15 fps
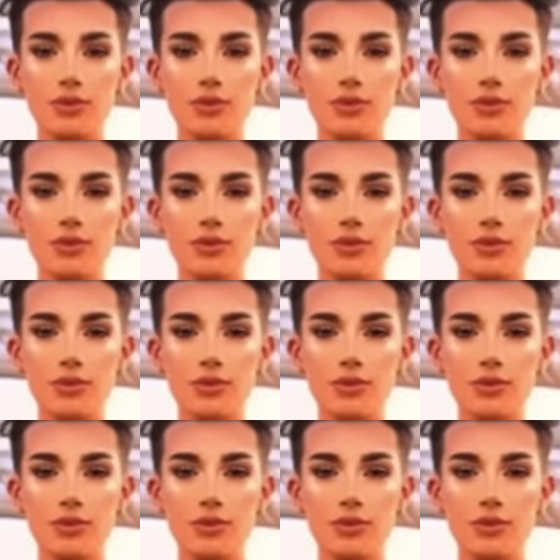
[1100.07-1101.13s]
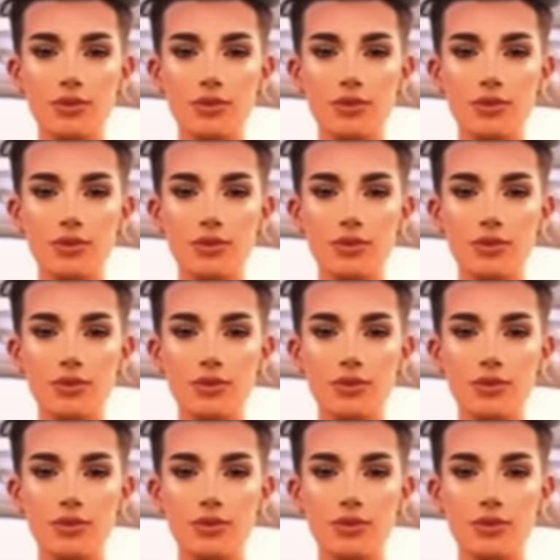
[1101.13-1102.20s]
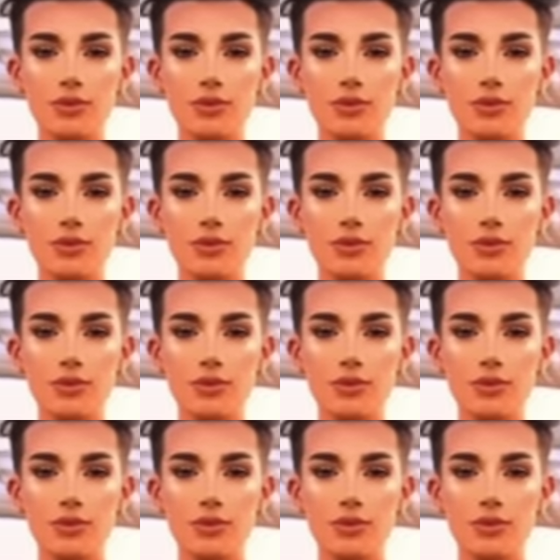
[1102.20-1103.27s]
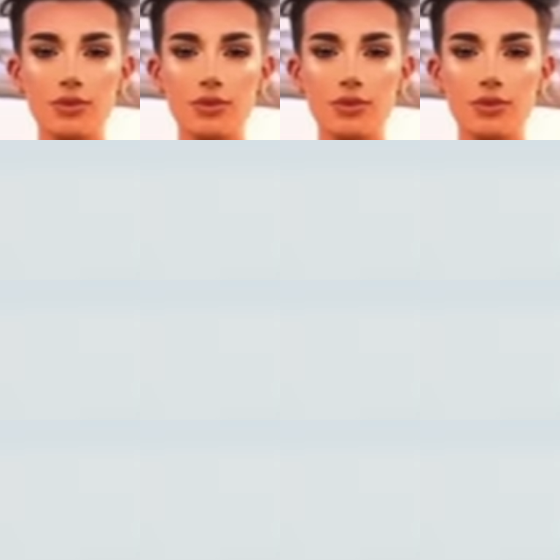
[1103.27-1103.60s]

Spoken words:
The person shown says nothing.